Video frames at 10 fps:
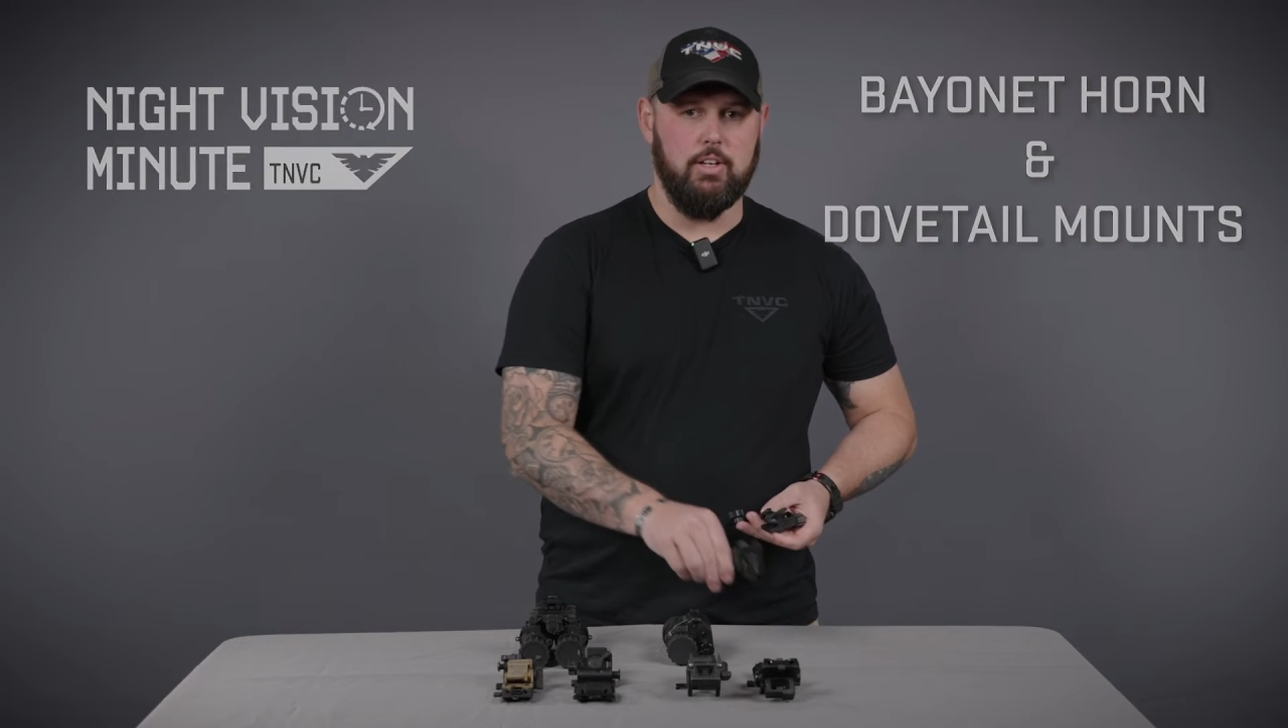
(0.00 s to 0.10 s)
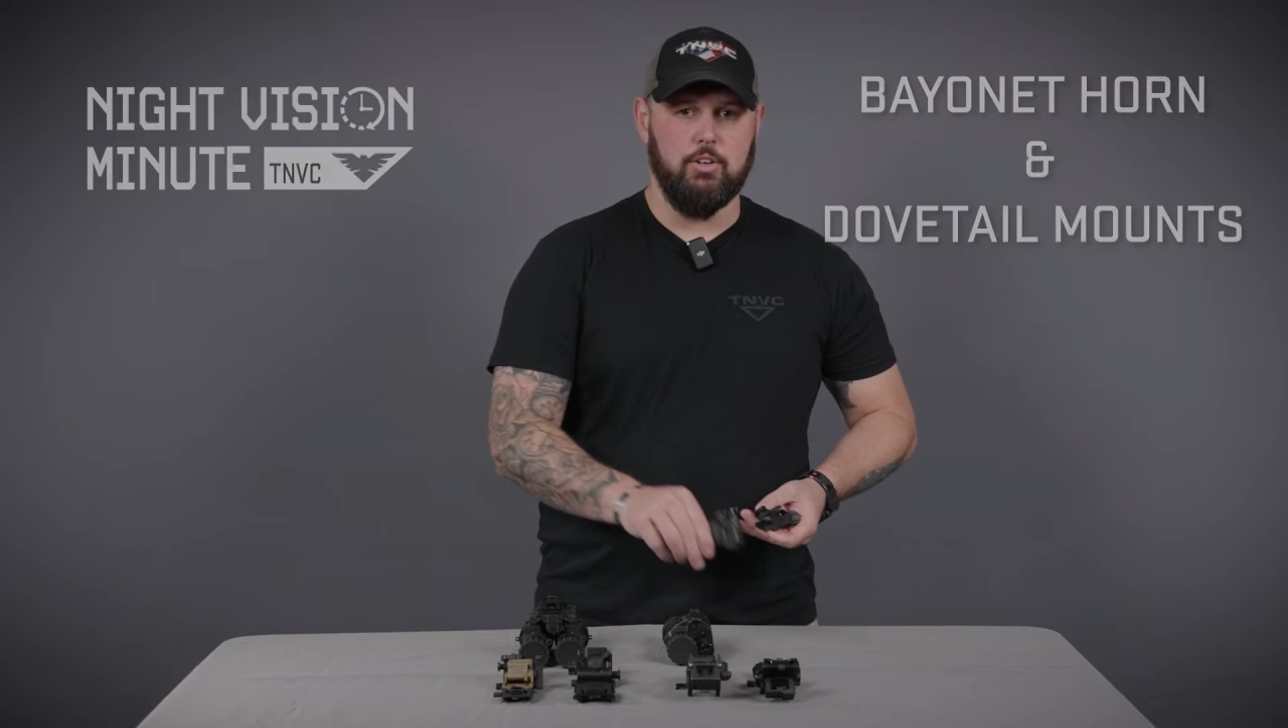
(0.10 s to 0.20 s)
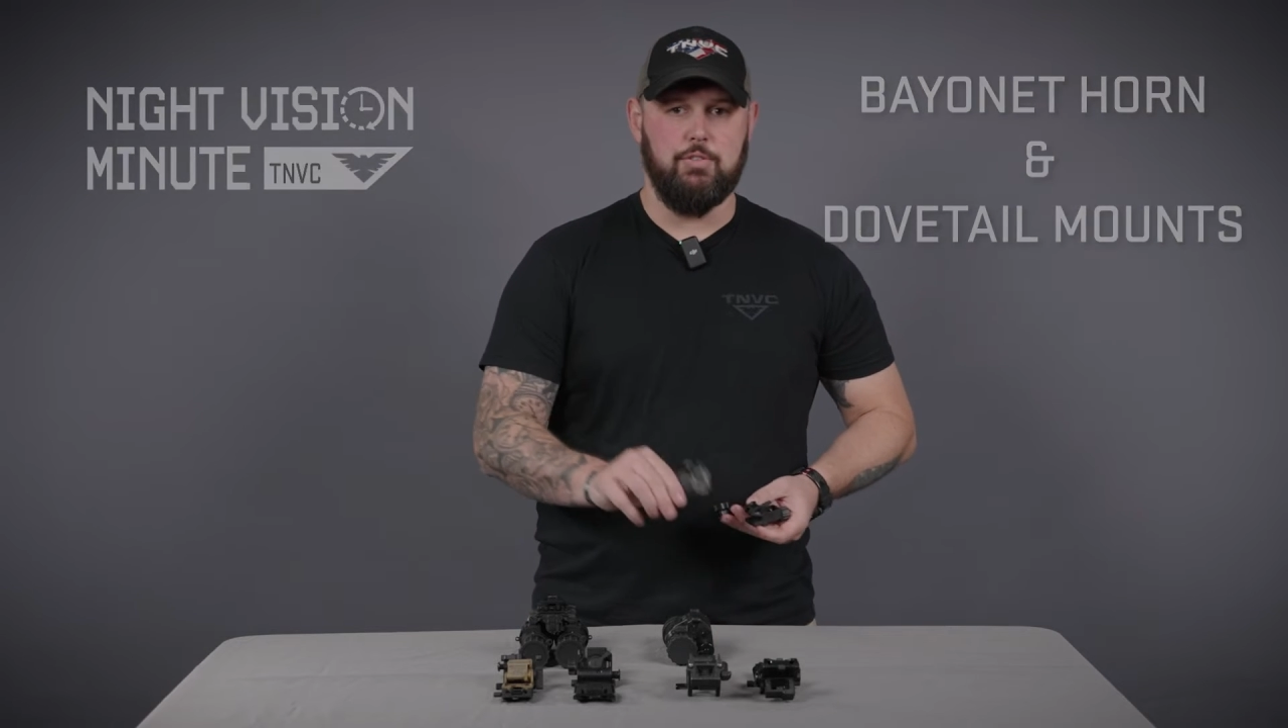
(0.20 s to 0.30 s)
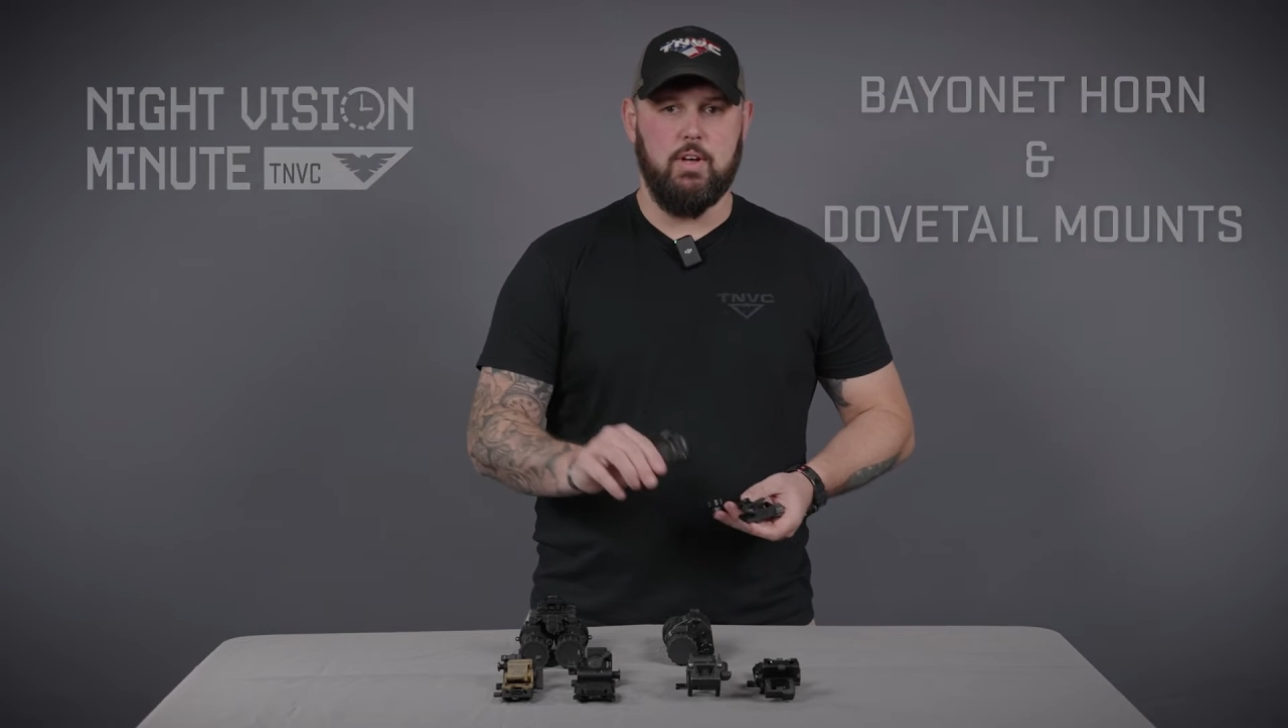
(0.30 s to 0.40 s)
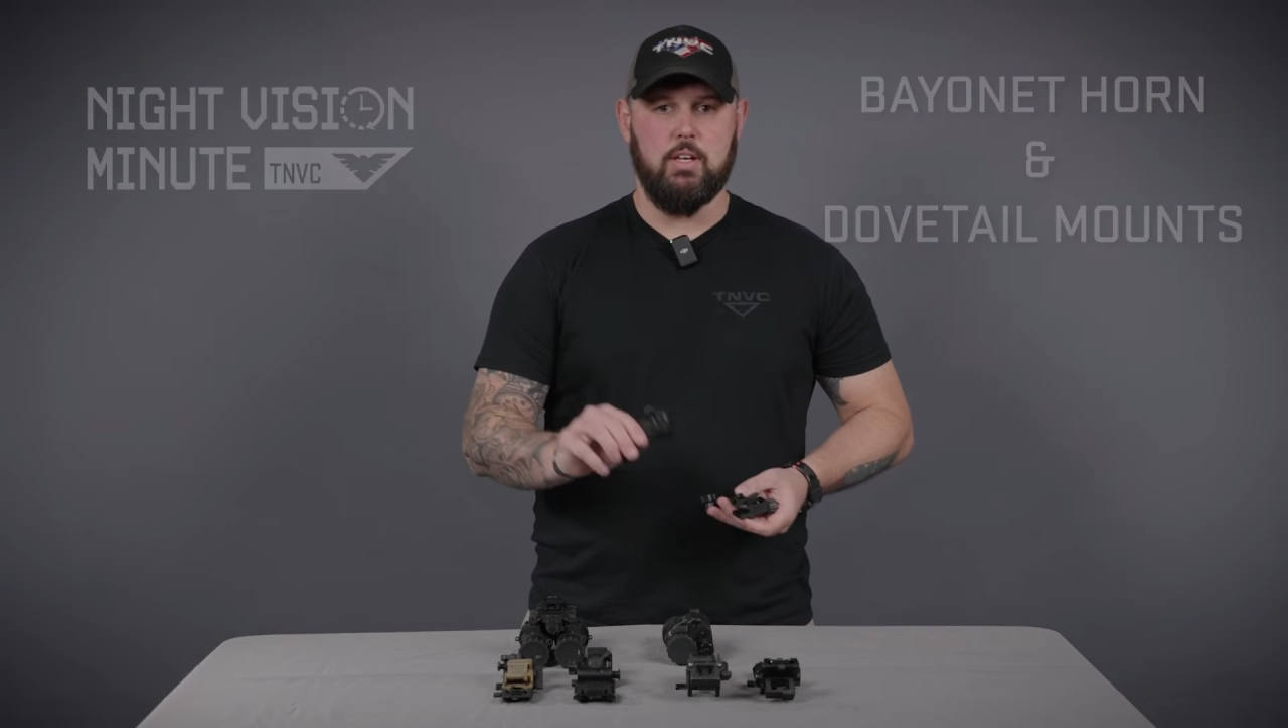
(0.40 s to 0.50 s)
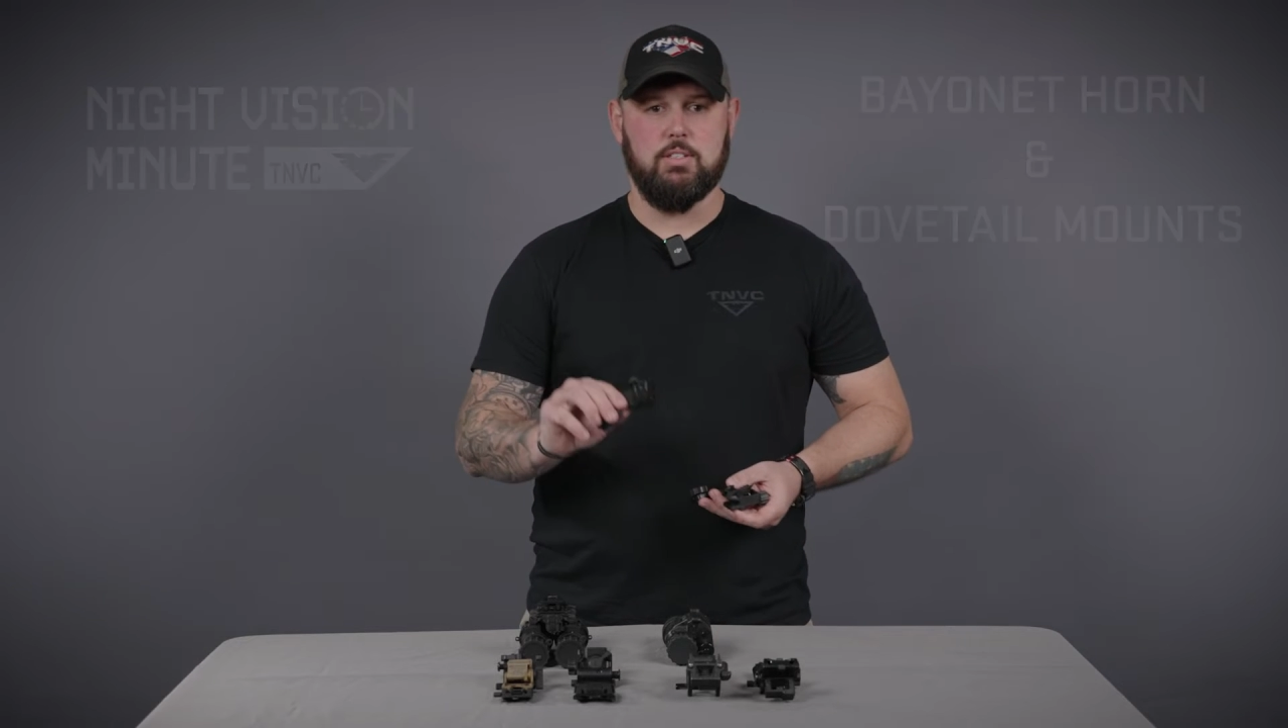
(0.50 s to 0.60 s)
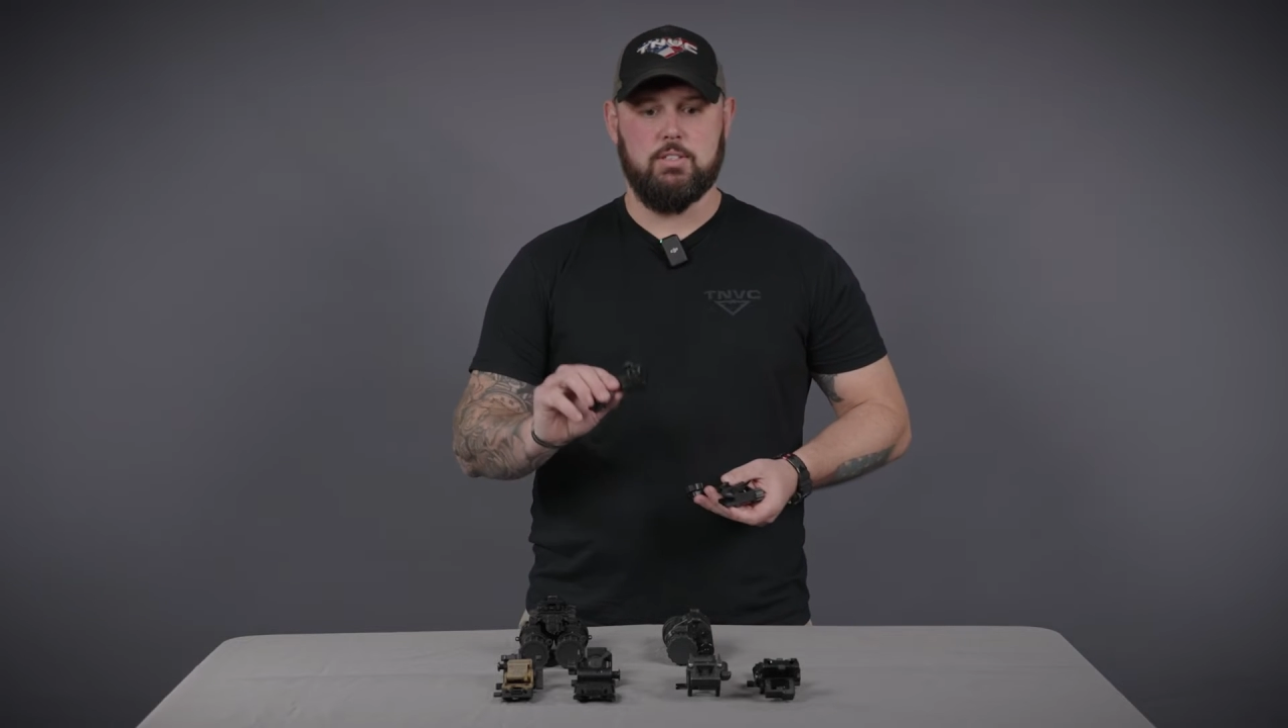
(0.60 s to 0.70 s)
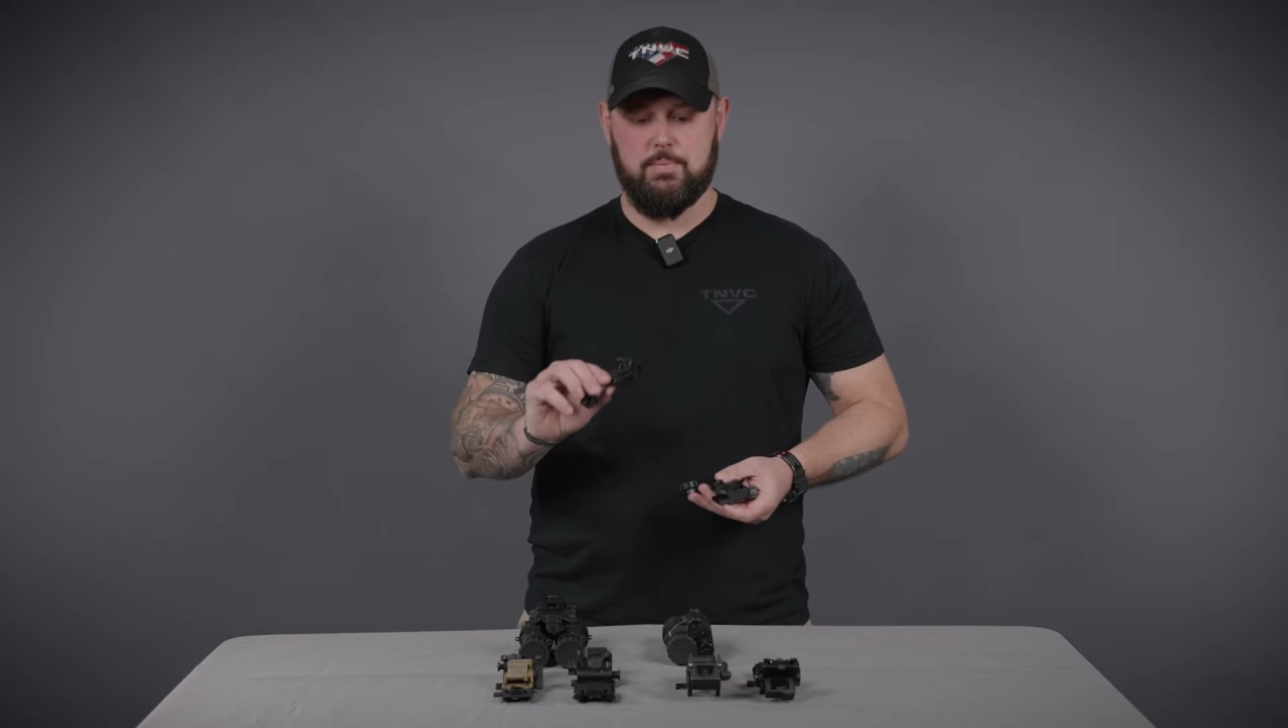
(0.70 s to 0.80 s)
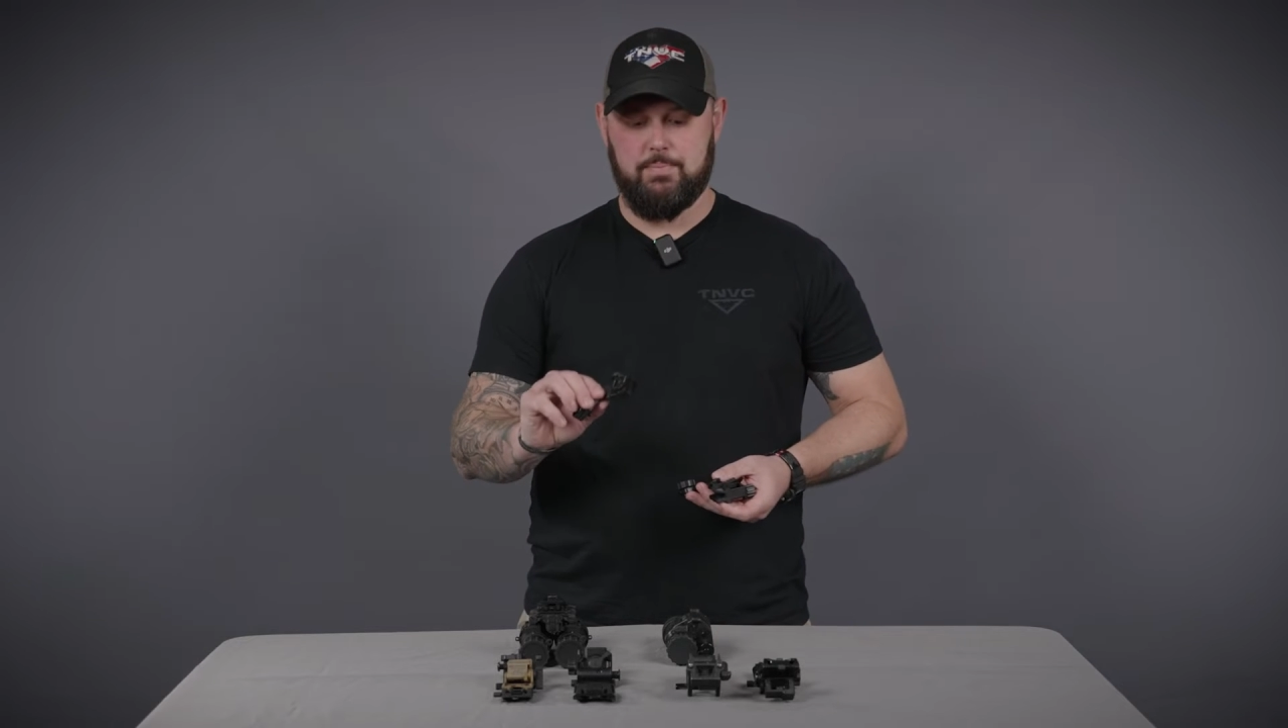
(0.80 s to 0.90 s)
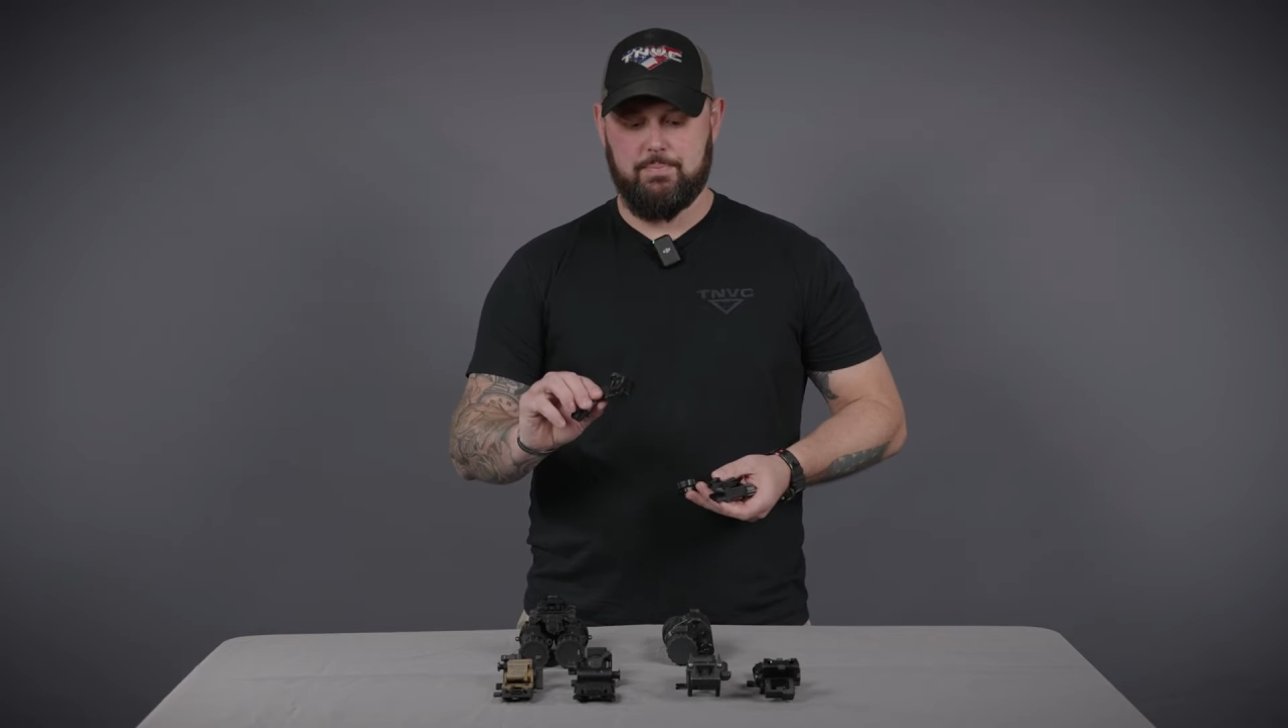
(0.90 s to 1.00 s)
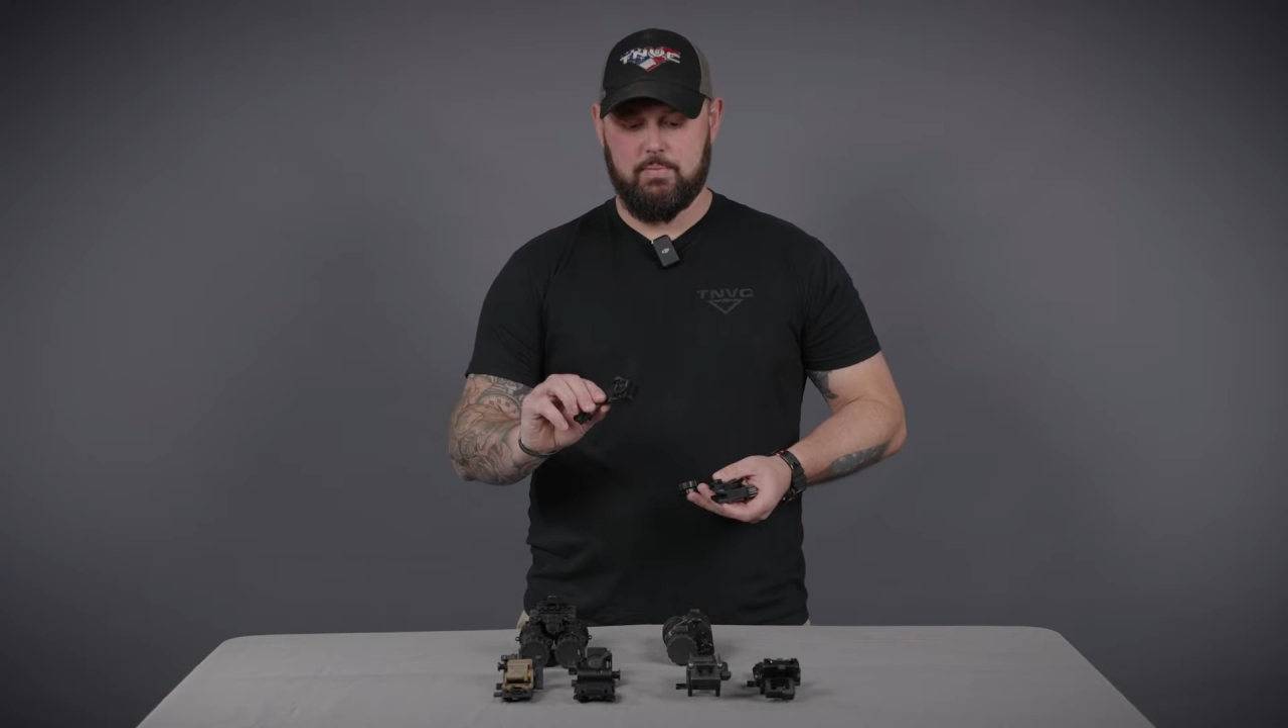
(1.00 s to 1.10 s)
interface,